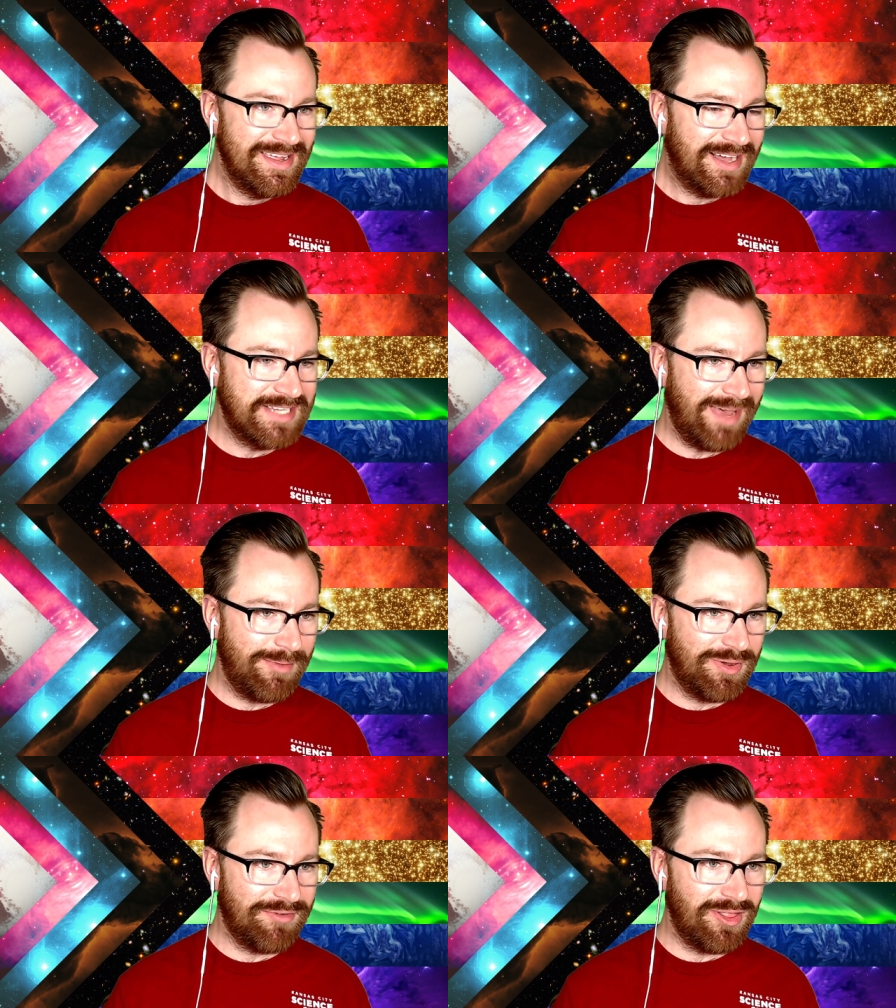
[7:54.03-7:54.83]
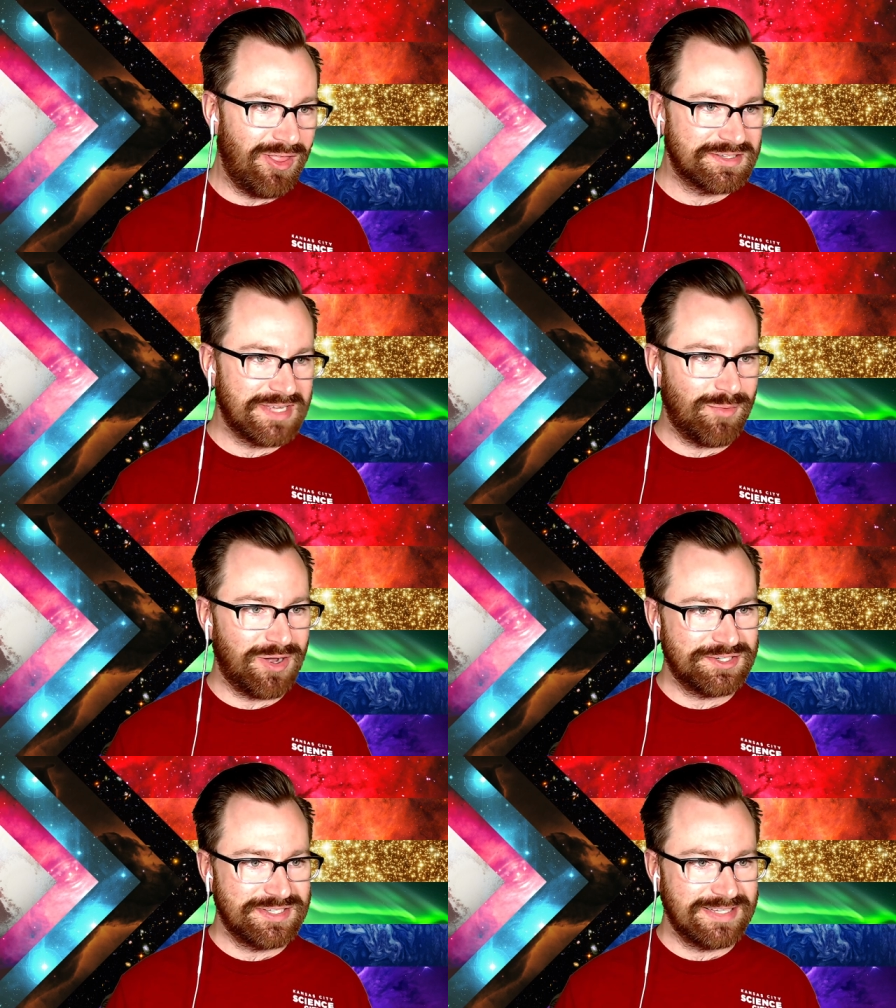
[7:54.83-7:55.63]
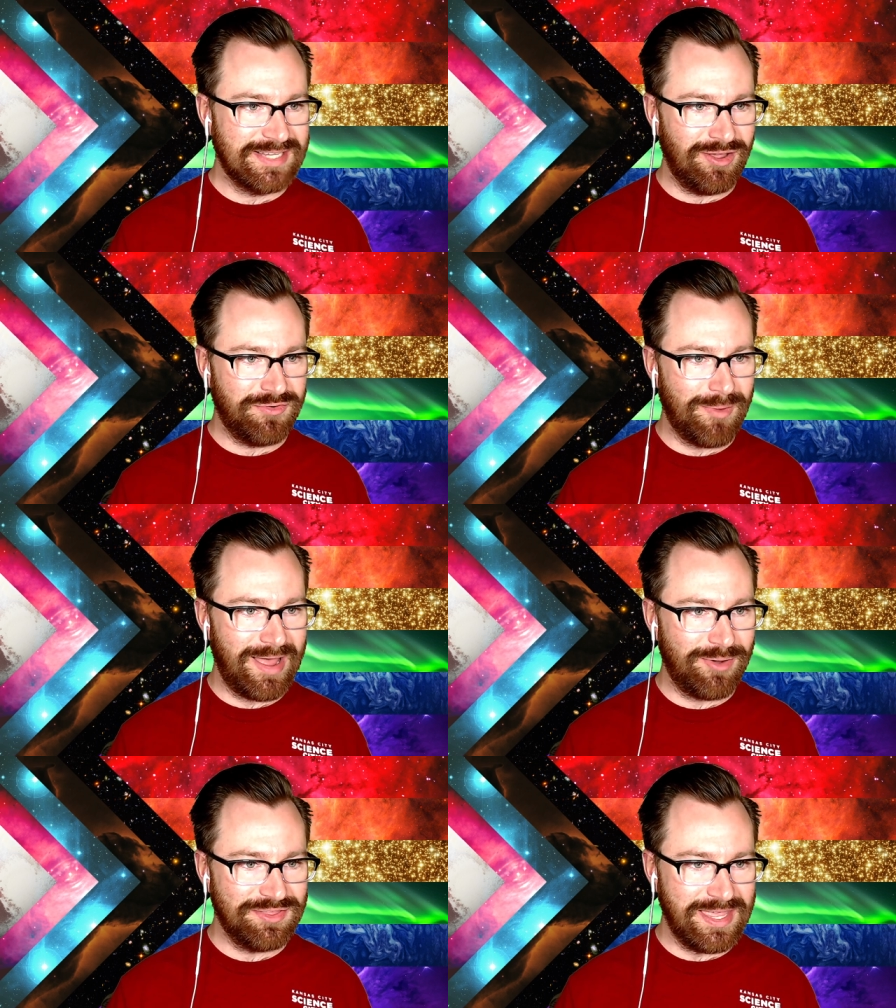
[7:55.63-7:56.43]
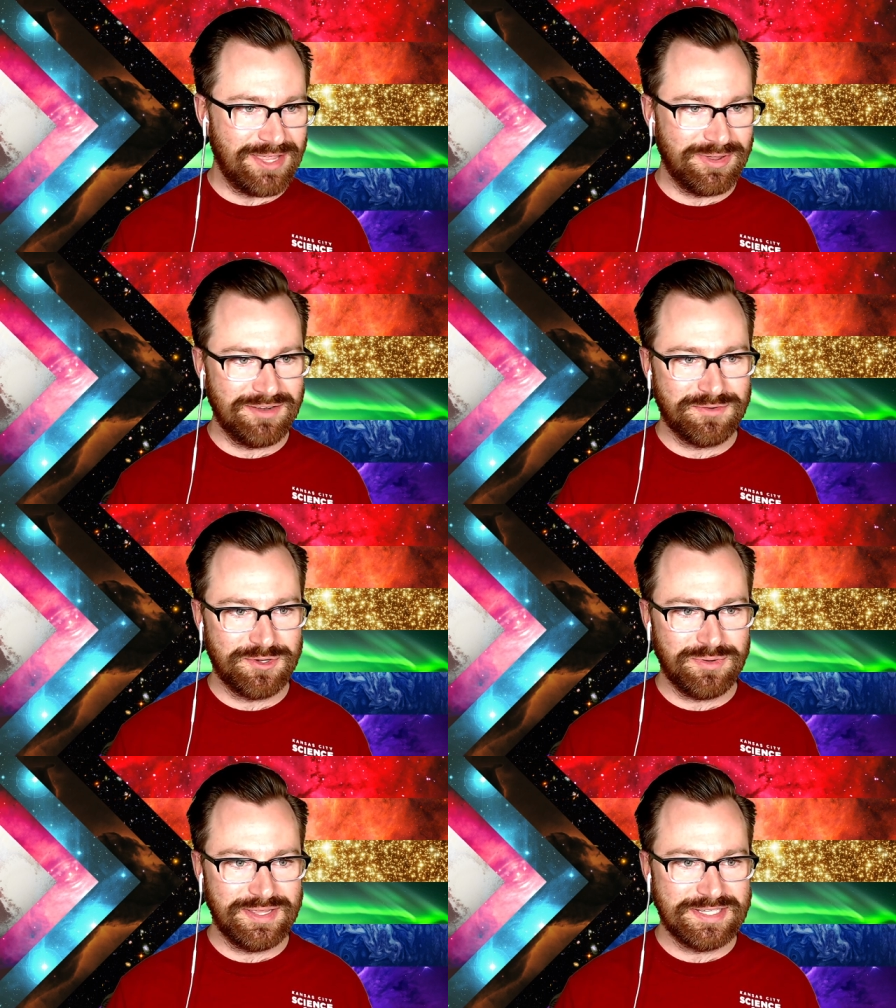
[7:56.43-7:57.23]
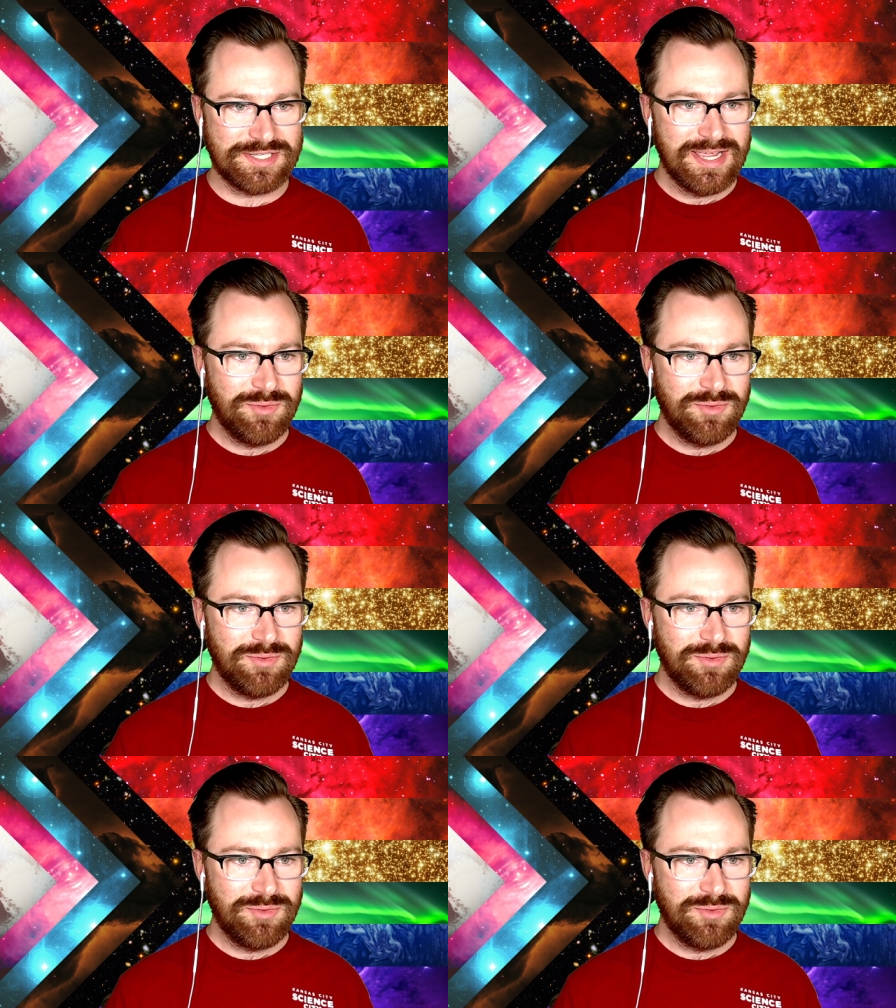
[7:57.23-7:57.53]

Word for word: Uh, Tammy, one of our longtime watchers, says, Hello from Iowa. Thank you again for doing these.